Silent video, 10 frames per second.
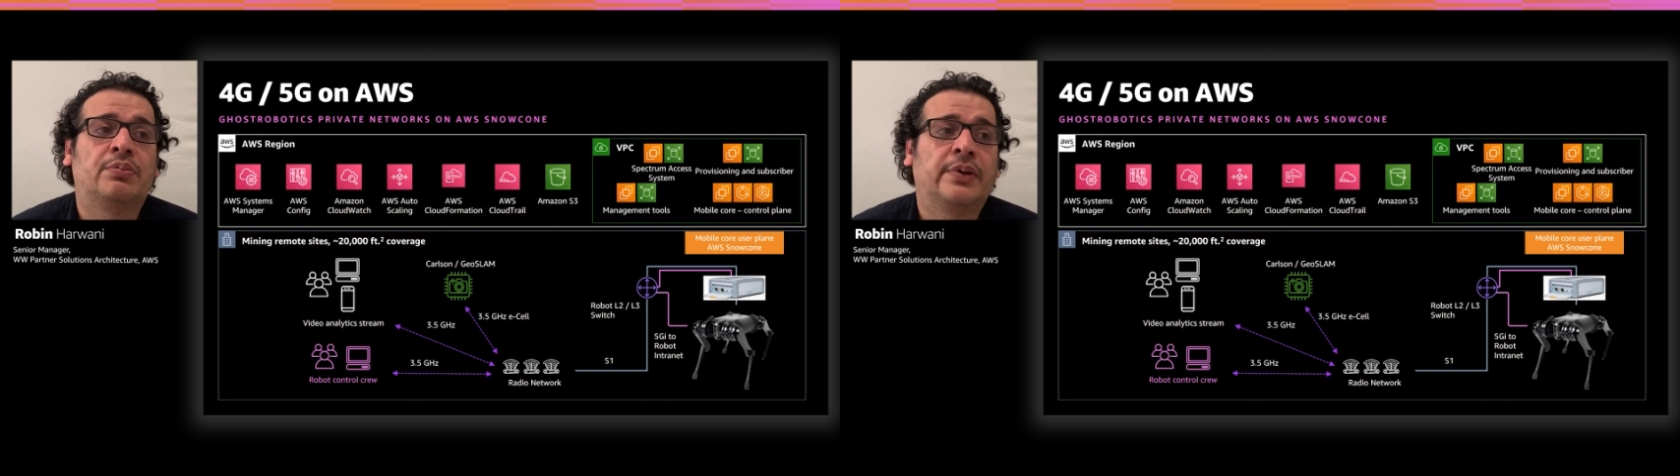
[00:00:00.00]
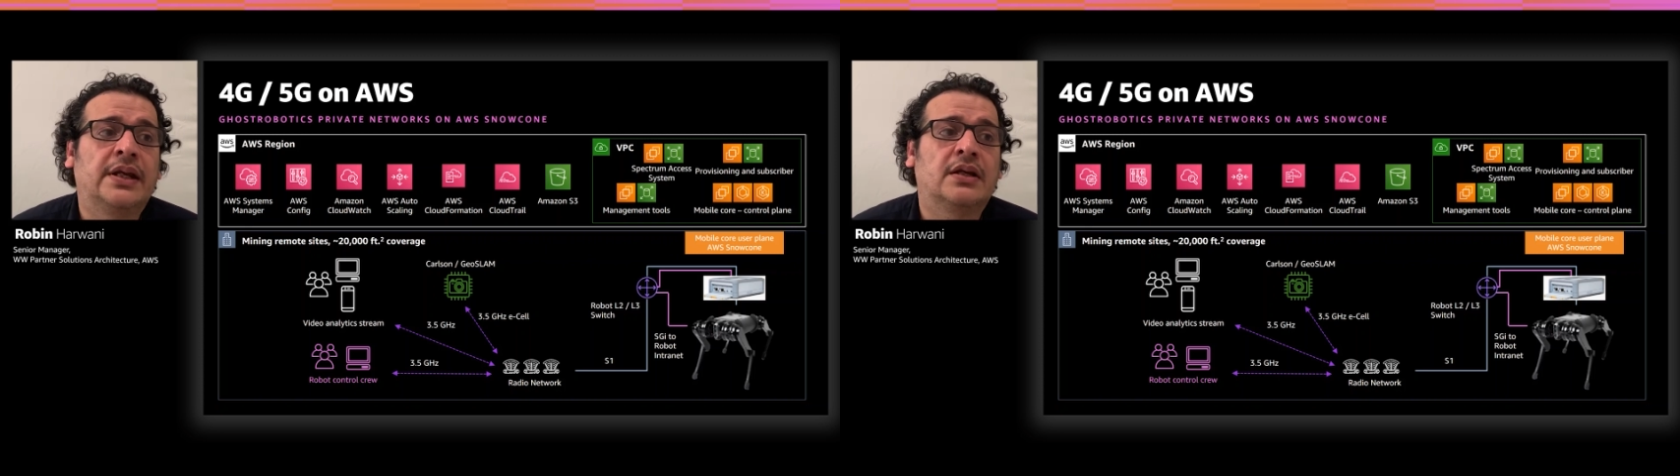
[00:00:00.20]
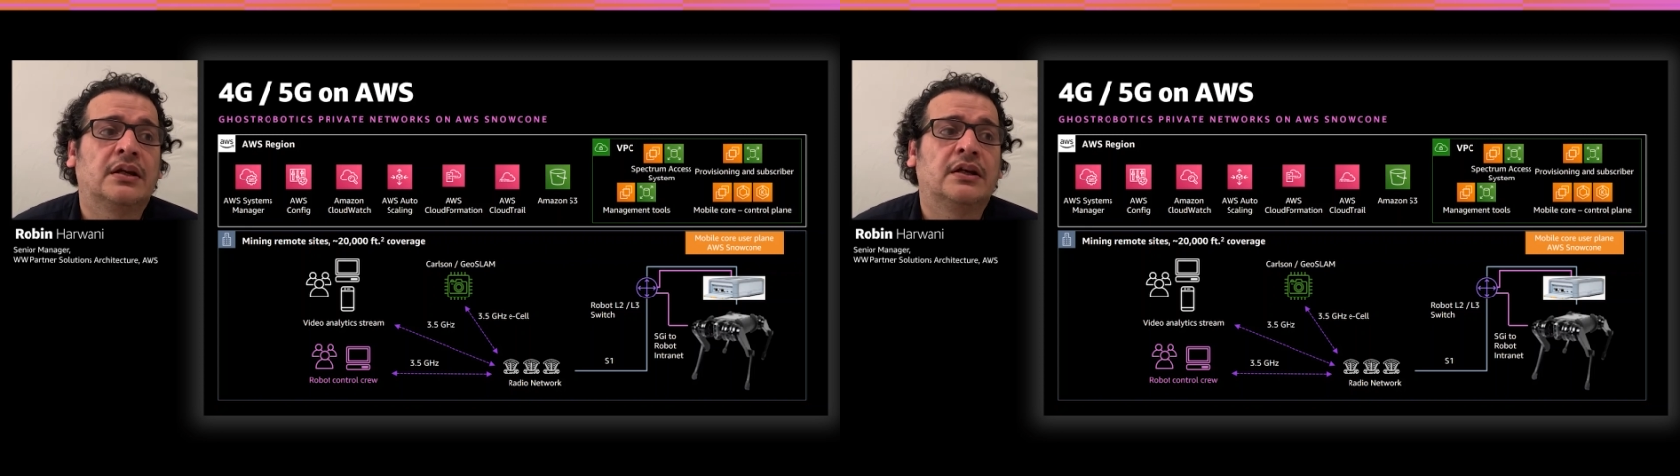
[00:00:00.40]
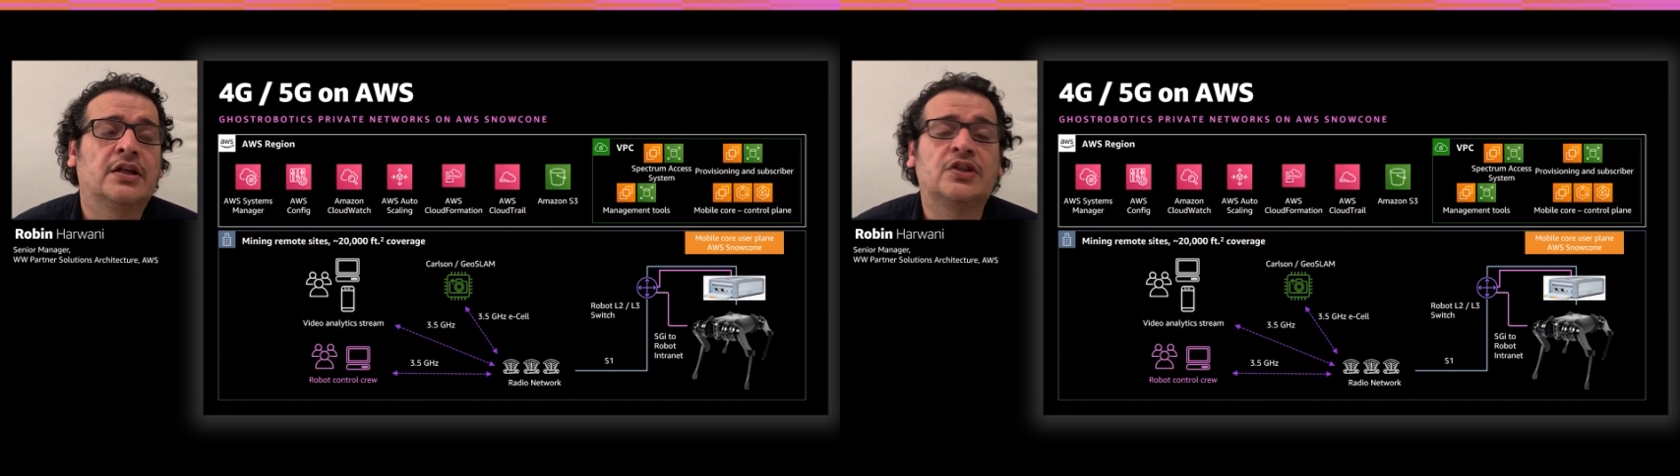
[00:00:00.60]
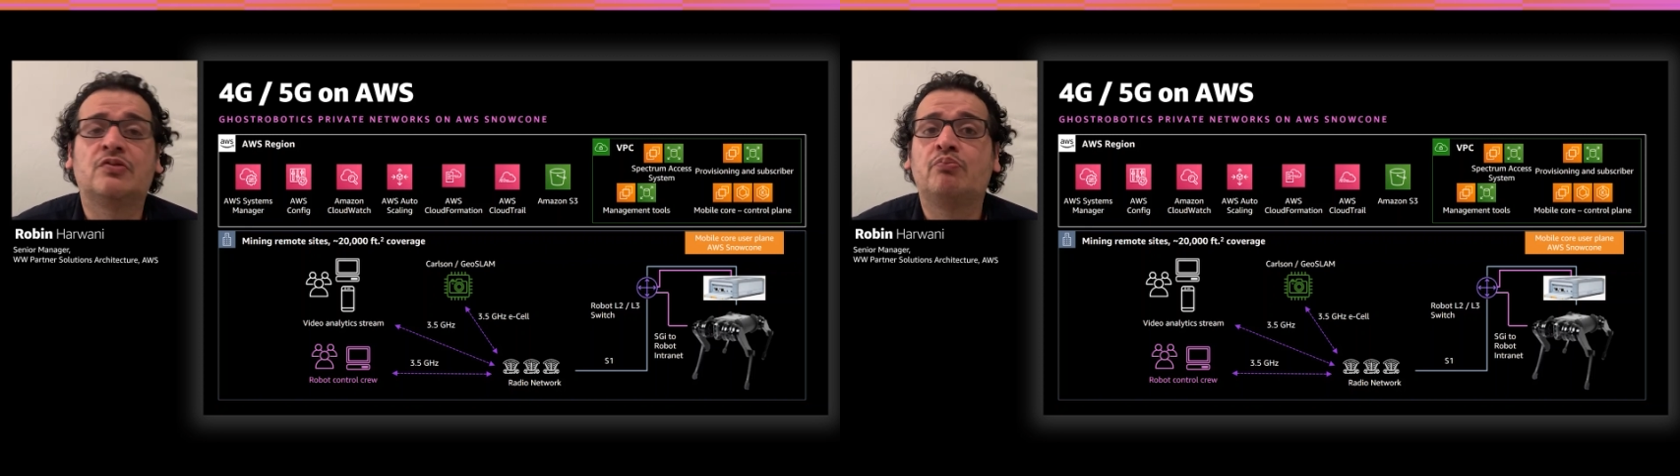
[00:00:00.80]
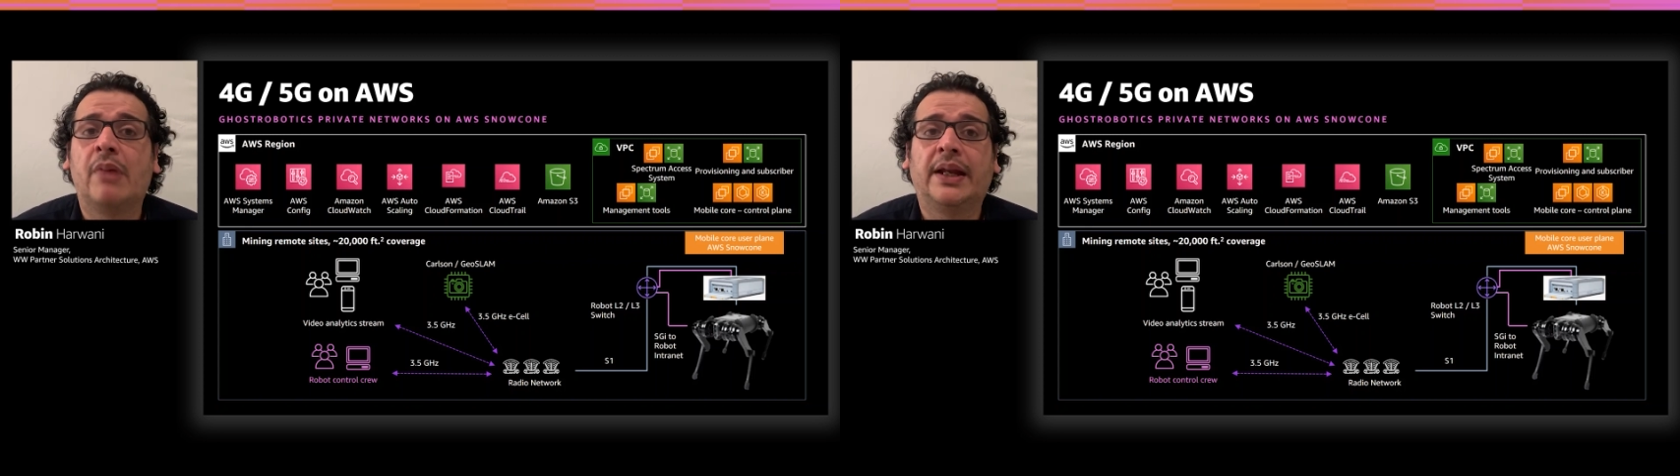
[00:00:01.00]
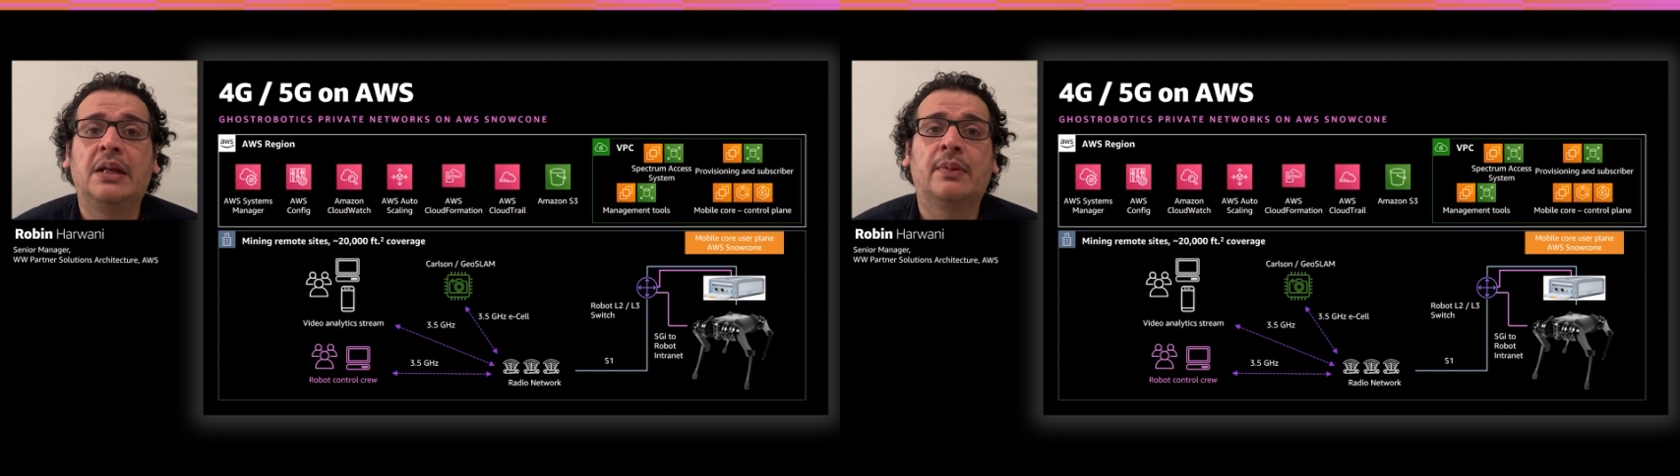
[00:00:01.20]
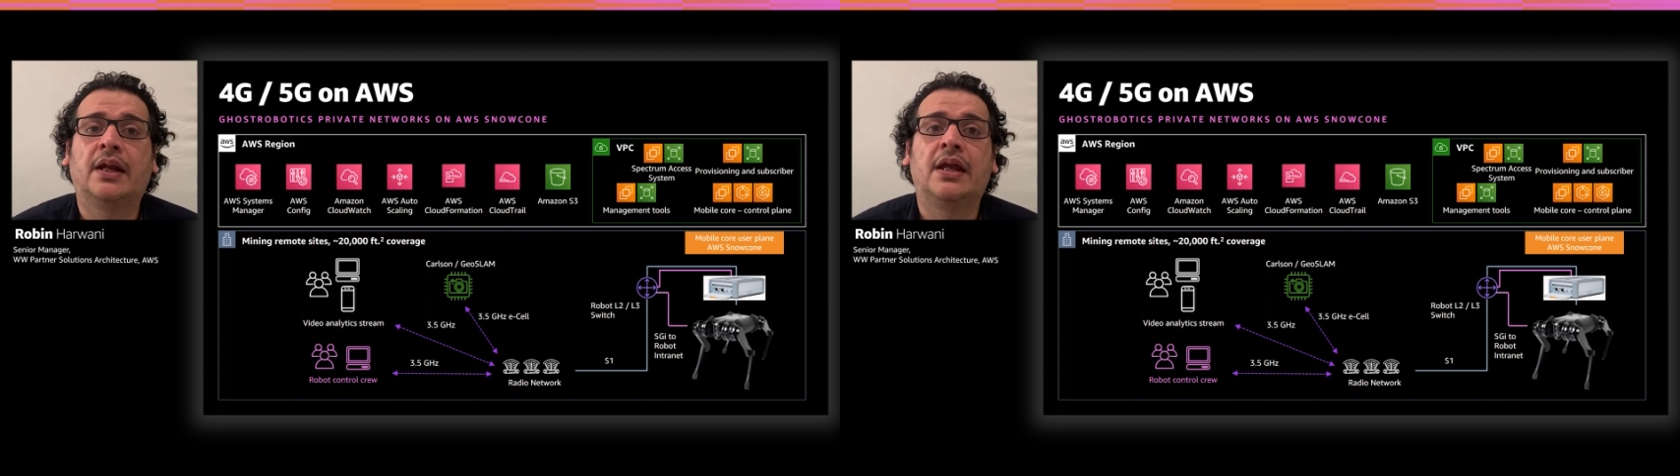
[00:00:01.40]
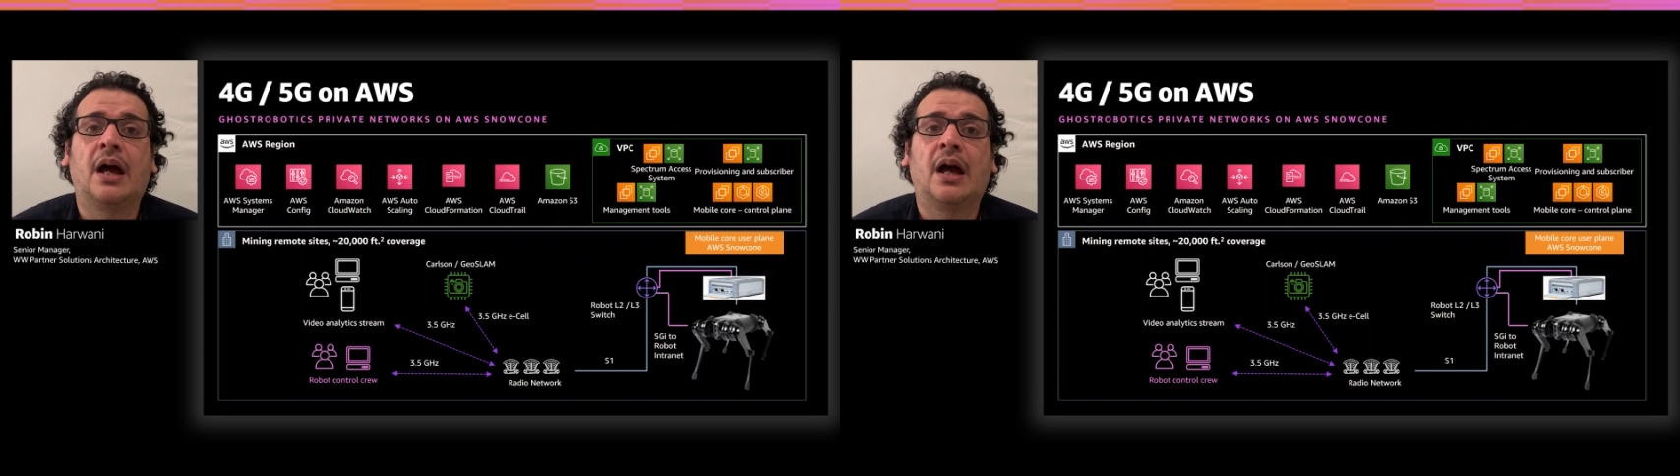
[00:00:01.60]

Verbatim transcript: bring is many many